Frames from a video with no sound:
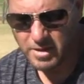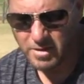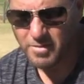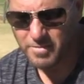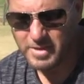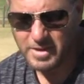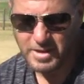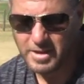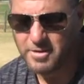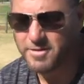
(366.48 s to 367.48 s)
Yeah,
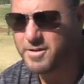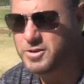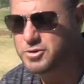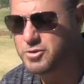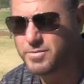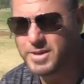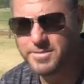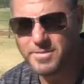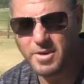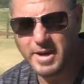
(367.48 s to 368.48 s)
either of those could be,
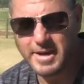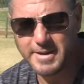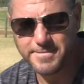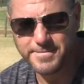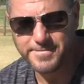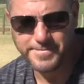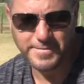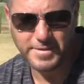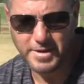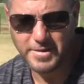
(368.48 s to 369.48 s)

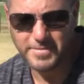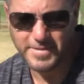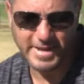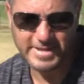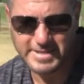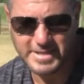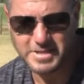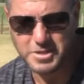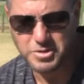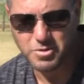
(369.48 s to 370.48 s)
but as I said,
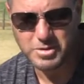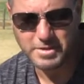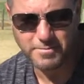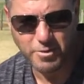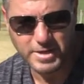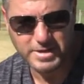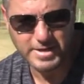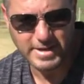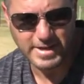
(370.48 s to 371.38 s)
it's a starting point.